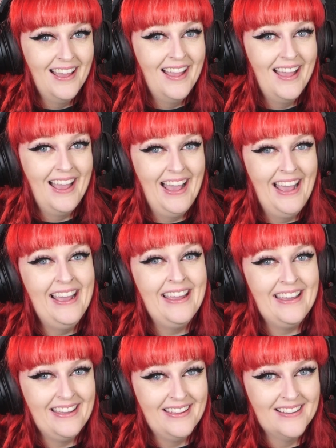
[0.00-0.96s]

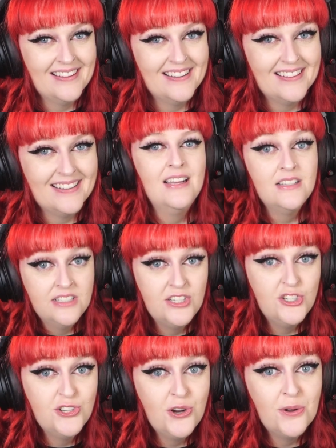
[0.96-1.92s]
Hey.
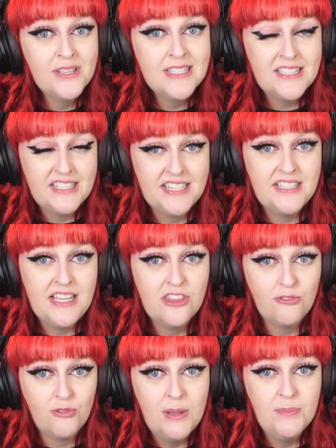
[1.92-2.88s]
Did you know that
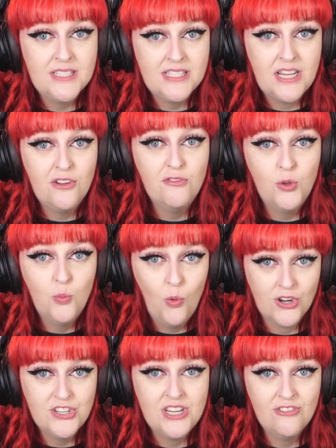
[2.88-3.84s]
63% of you
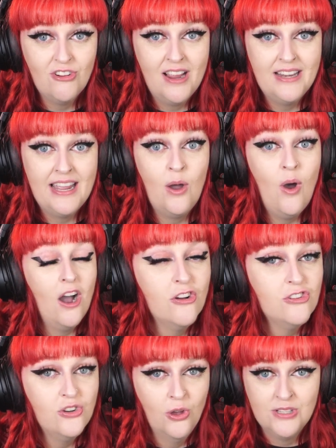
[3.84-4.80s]
watching right now
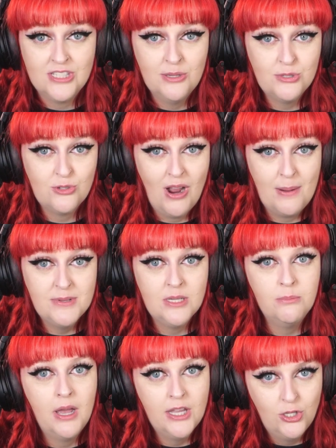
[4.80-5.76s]
are not subscribed
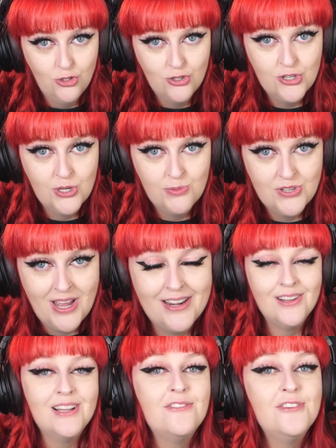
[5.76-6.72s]
to my YouTube
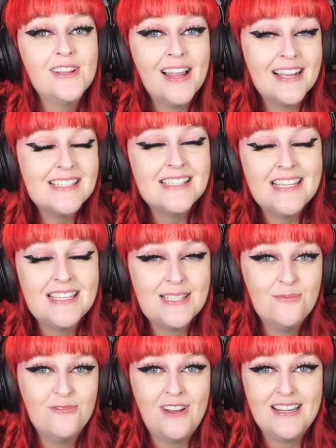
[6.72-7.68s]
channel? If you'd like to see
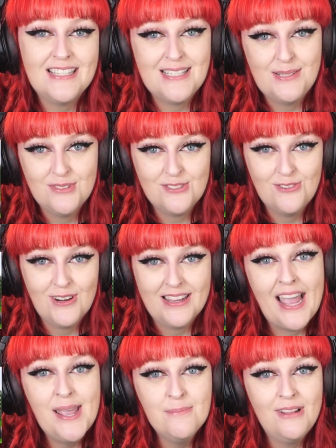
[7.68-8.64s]
some fun Sims 4
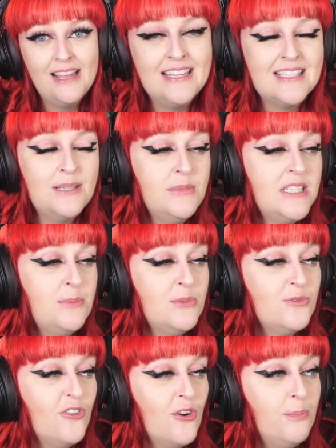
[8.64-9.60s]
gameplay, some
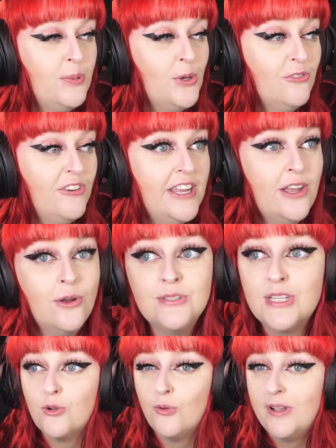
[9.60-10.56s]
Sims 4 build
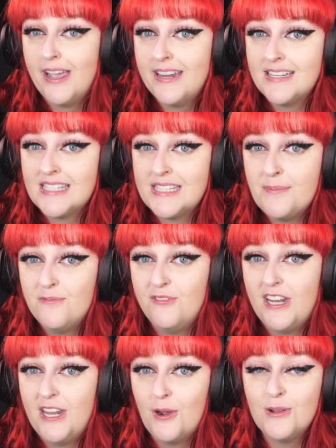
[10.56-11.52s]
videos, creator sim
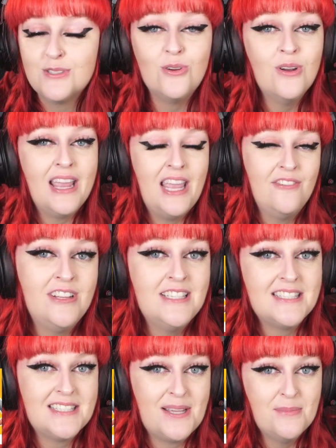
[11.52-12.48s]
videos, or
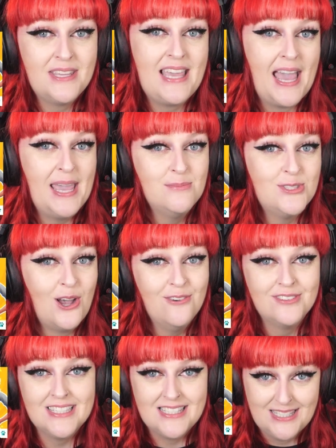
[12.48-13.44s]
even some games
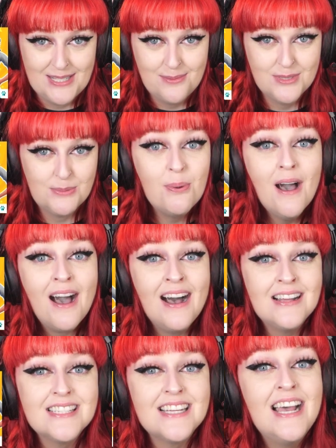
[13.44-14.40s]
of the Sims
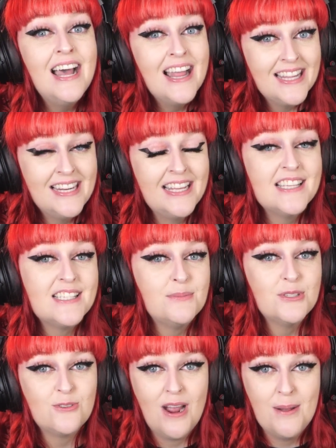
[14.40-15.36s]
past, then hit the
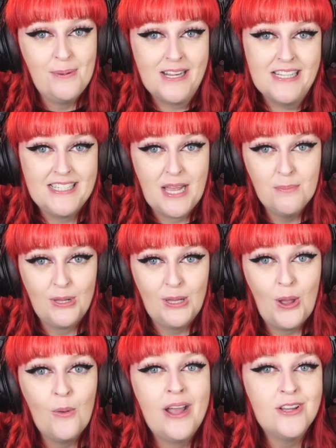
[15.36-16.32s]
subscribe button down
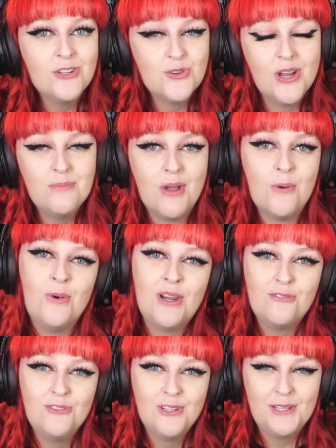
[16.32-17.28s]
below and join my
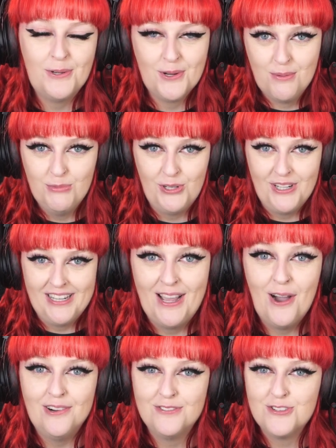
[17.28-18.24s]
wonderful little
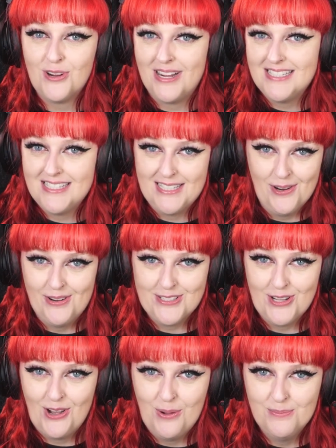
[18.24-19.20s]
community of
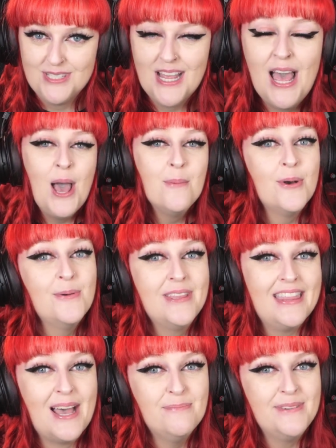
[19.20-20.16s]
Triceratops. But
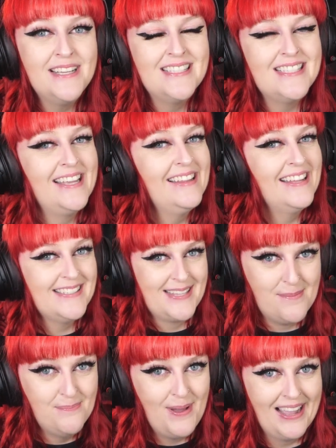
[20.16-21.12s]
with that being said, let's
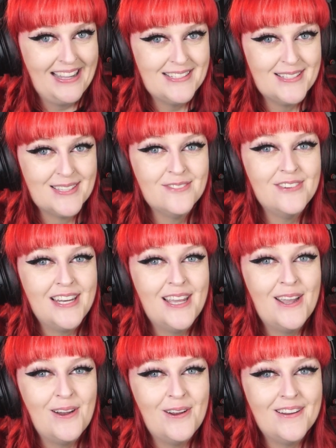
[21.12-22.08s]
get back into the
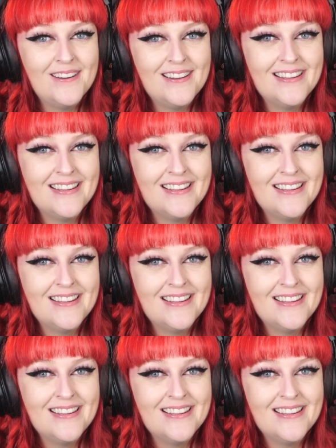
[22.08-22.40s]
video.